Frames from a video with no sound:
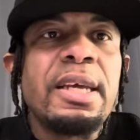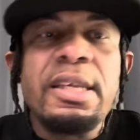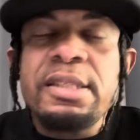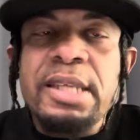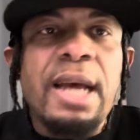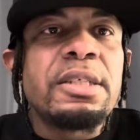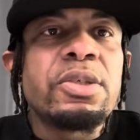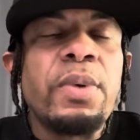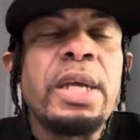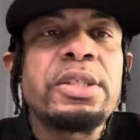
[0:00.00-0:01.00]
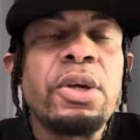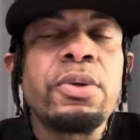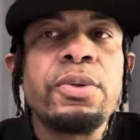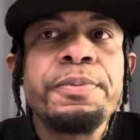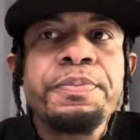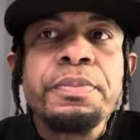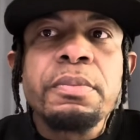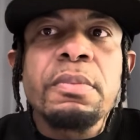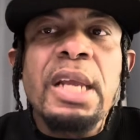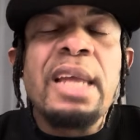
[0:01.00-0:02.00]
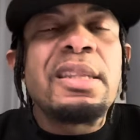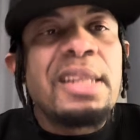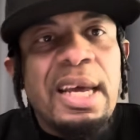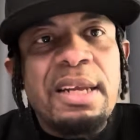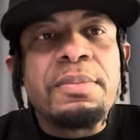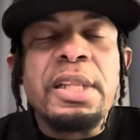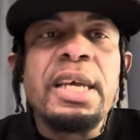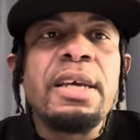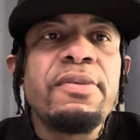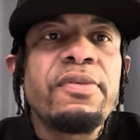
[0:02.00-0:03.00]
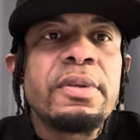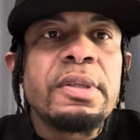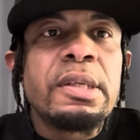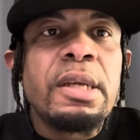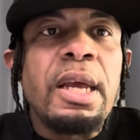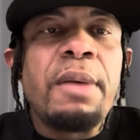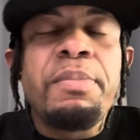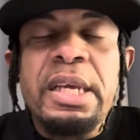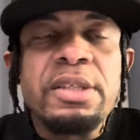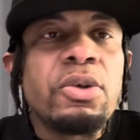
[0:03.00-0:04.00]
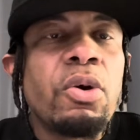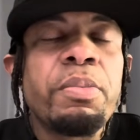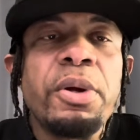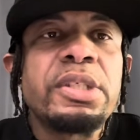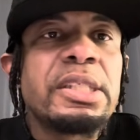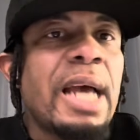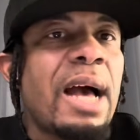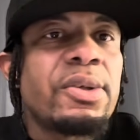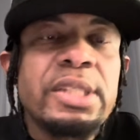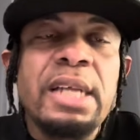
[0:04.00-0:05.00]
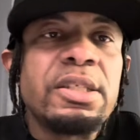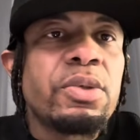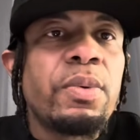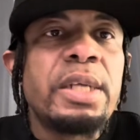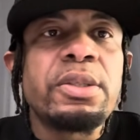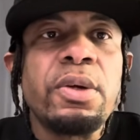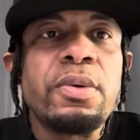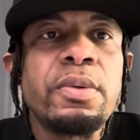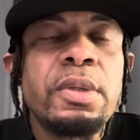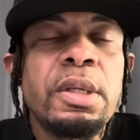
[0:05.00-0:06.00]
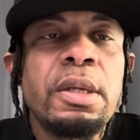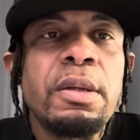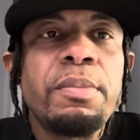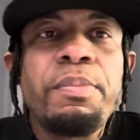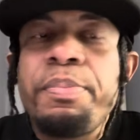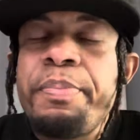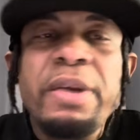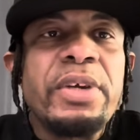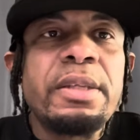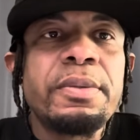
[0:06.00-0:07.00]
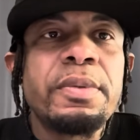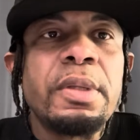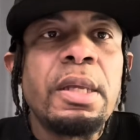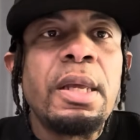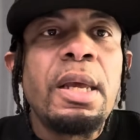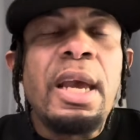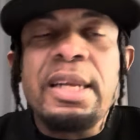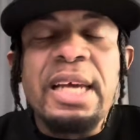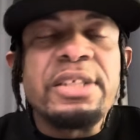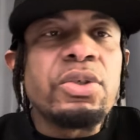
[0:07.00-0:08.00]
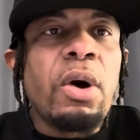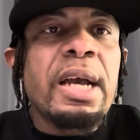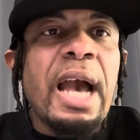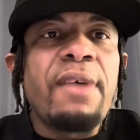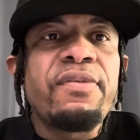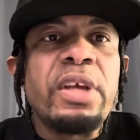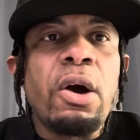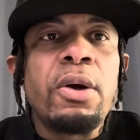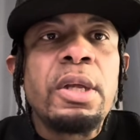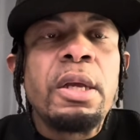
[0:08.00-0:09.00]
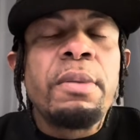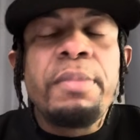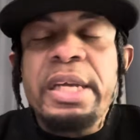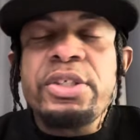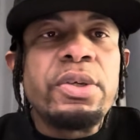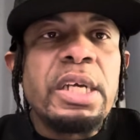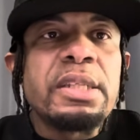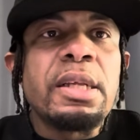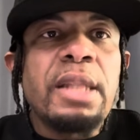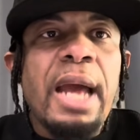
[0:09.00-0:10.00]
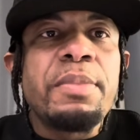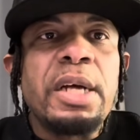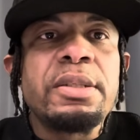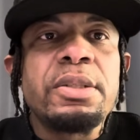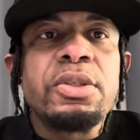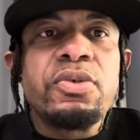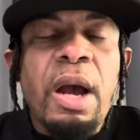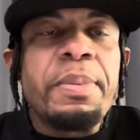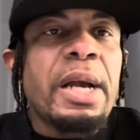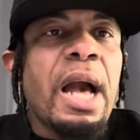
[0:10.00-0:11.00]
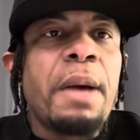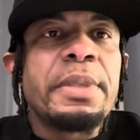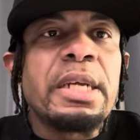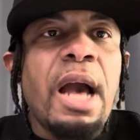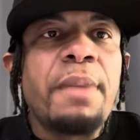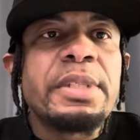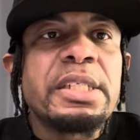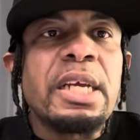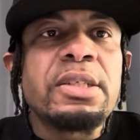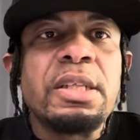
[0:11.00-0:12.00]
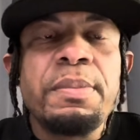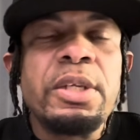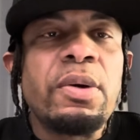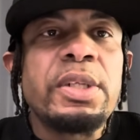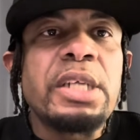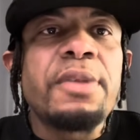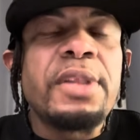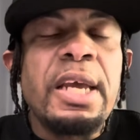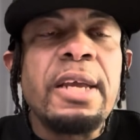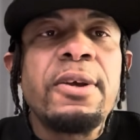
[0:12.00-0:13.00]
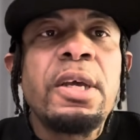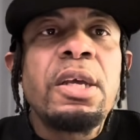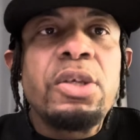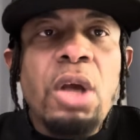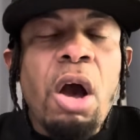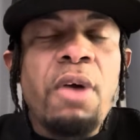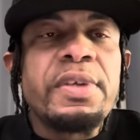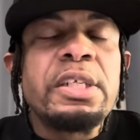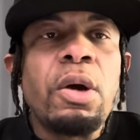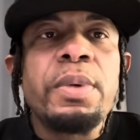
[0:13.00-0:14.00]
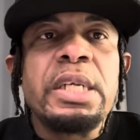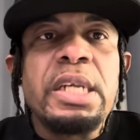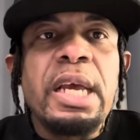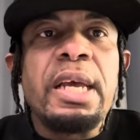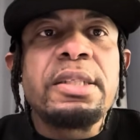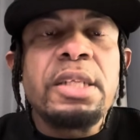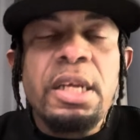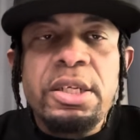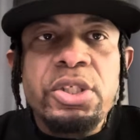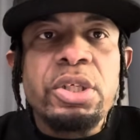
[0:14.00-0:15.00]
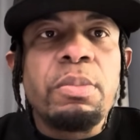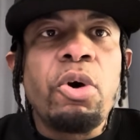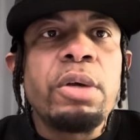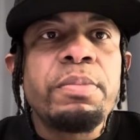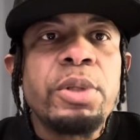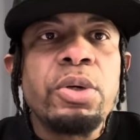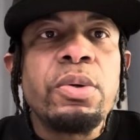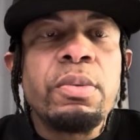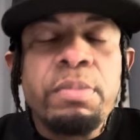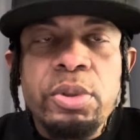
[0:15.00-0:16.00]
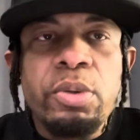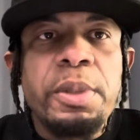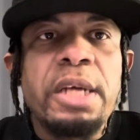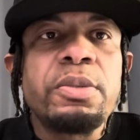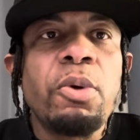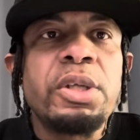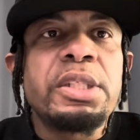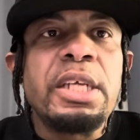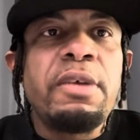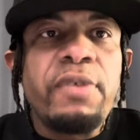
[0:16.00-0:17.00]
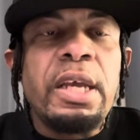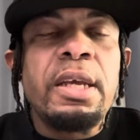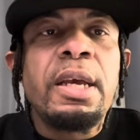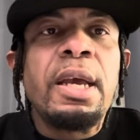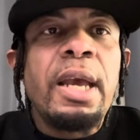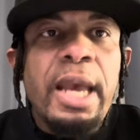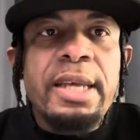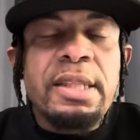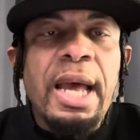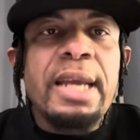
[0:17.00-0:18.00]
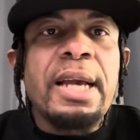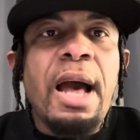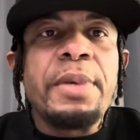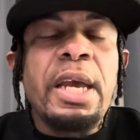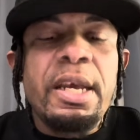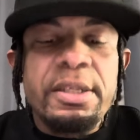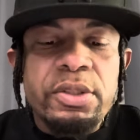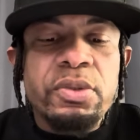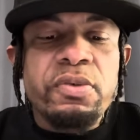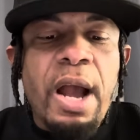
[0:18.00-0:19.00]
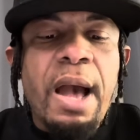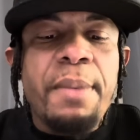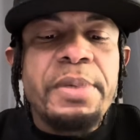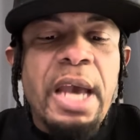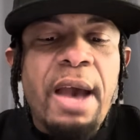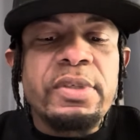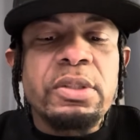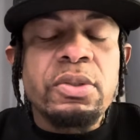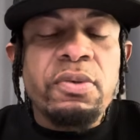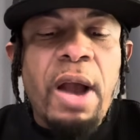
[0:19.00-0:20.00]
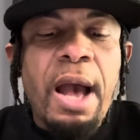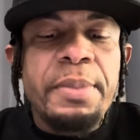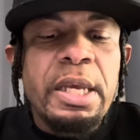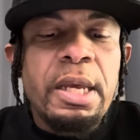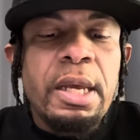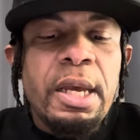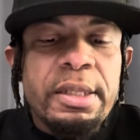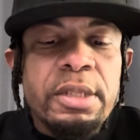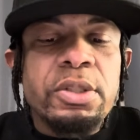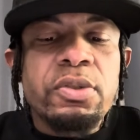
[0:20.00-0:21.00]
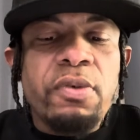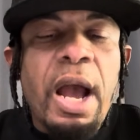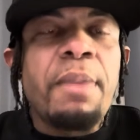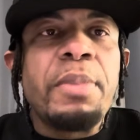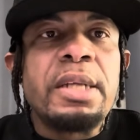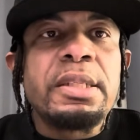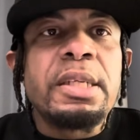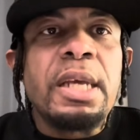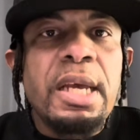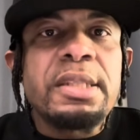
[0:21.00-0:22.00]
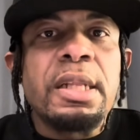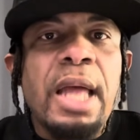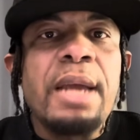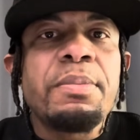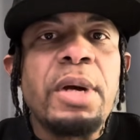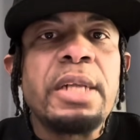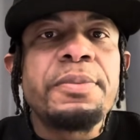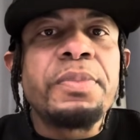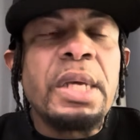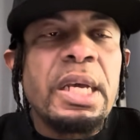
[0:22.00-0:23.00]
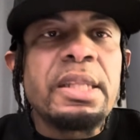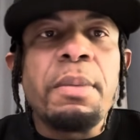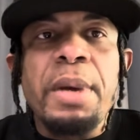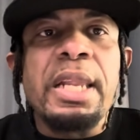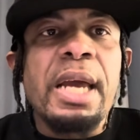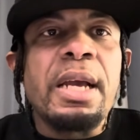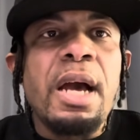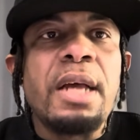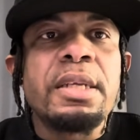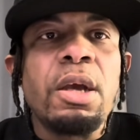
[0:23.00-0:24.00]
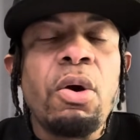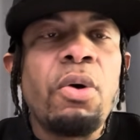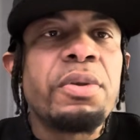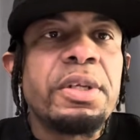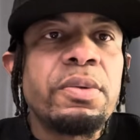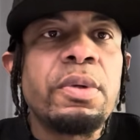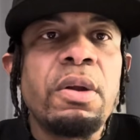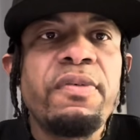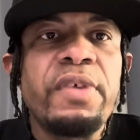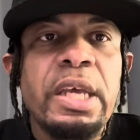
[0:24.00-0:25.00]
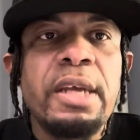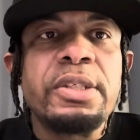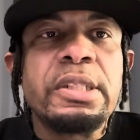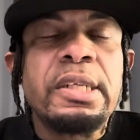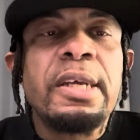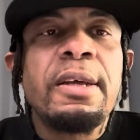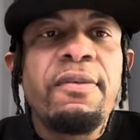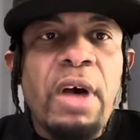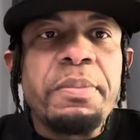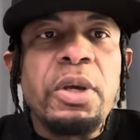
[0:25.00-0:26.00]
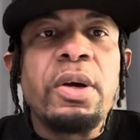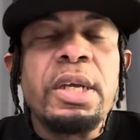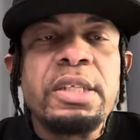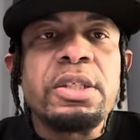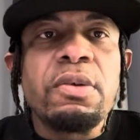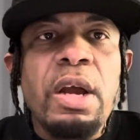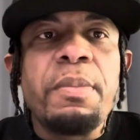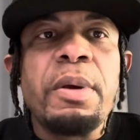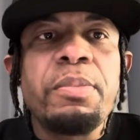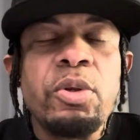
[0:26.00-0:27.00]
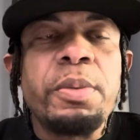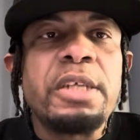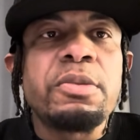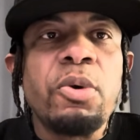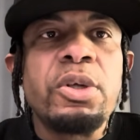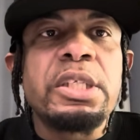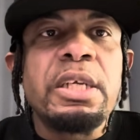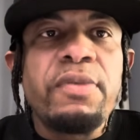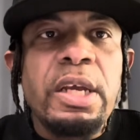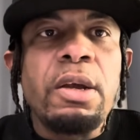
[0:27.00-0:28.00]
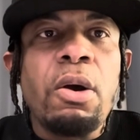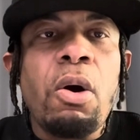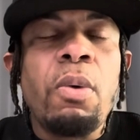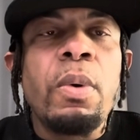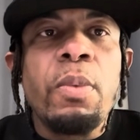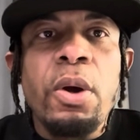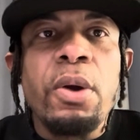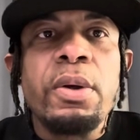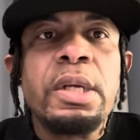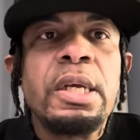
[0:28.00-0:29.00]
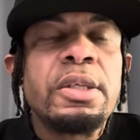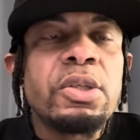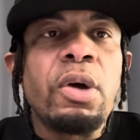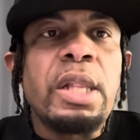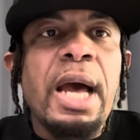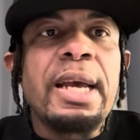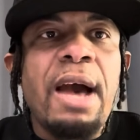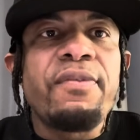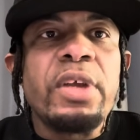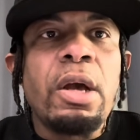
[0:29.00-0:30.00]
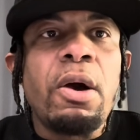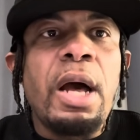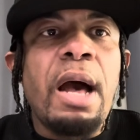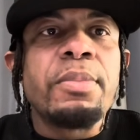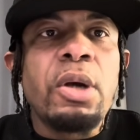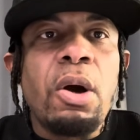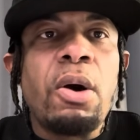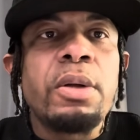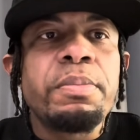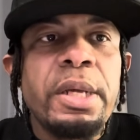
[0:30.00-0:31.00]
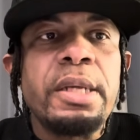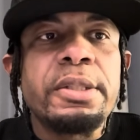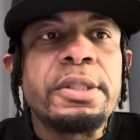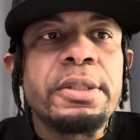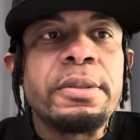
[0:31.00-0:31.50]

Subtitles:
inside the square circle, and let him live and be his own person outside the square circle, period. And that's all I got for y'all. Make sure you hit the like button, drop a comment in the comment section. Let me know what y'all think. Y'all already know what it is. It's your boy Blue, Blue Blood Sports TV. Hate, like, comment, and subscribe. If you haven't subscribed, hit the subscribe button, hit the like button, hit the bell icon to get all the new notifications. Follow me on Instagram at Blue Blood Sports TV, all one word. So all I got for y'all, I'm gone. Peace.